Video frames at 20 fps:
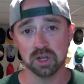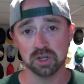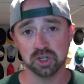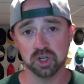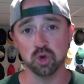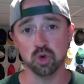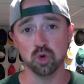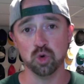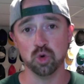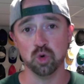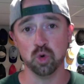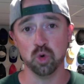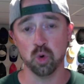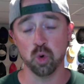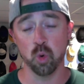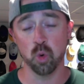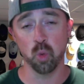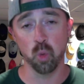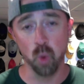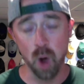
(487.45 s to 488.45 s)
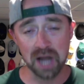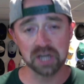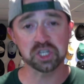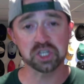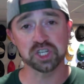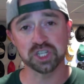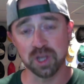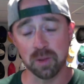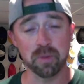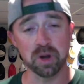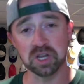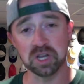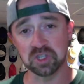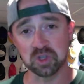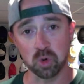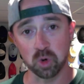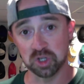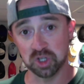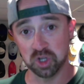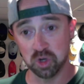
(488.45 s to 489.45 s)
to watch somebody
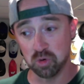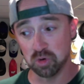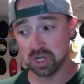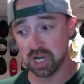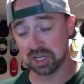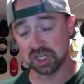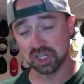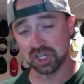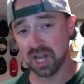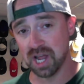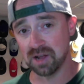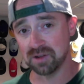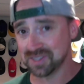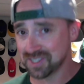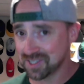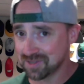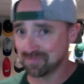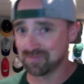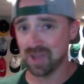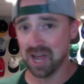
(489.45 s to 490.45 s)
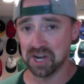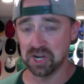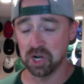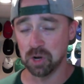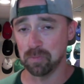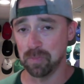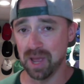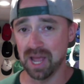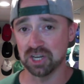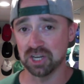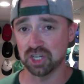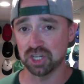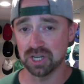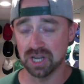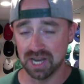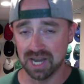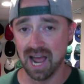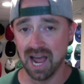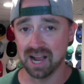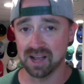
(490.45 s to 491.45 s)
score 2 touchdowns on your bench
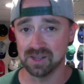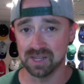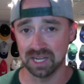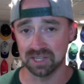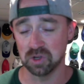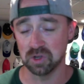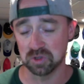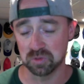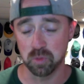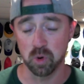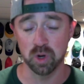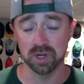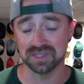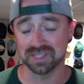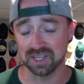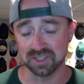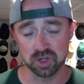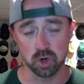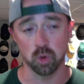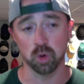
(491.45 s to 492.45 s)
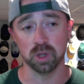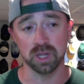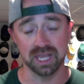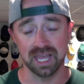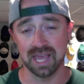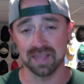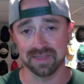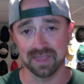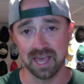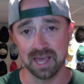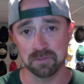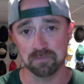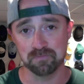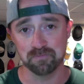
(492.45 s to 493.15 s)
and not collect those points. I totally get that.